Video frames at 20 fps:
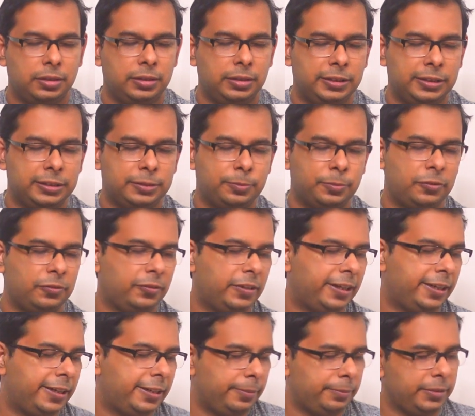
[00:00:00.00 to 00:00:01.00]
he has
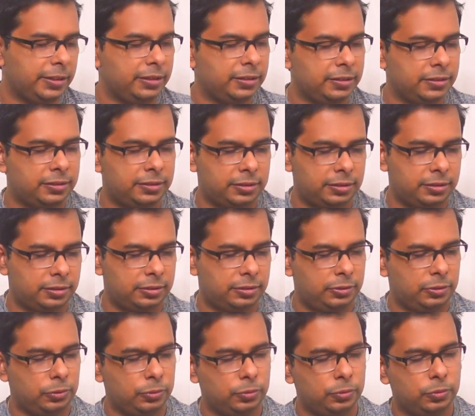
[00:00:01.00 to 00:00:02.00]
provided me this
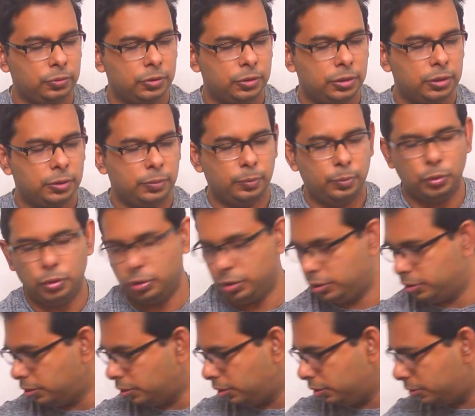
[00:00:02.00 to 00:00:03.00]
two
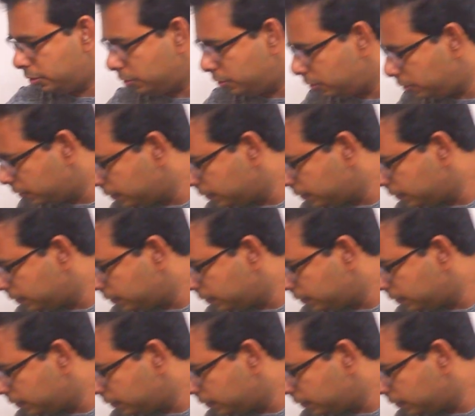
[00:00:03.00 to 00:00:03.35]
boards also.